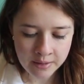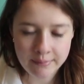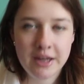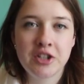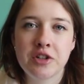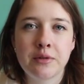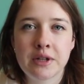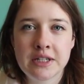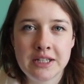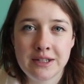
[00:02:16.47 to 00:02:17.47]
Managing work
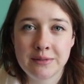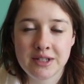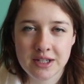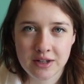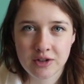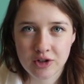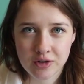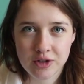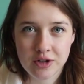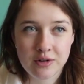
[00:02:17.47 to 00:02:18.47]
in teams
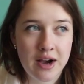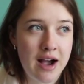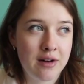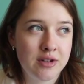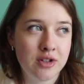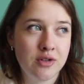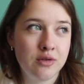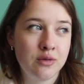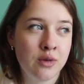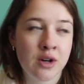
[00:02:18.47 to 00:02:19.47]
shows you how to
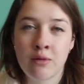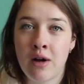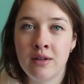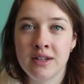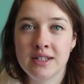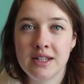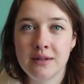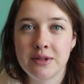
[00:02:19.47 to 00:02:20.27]
work well in a team.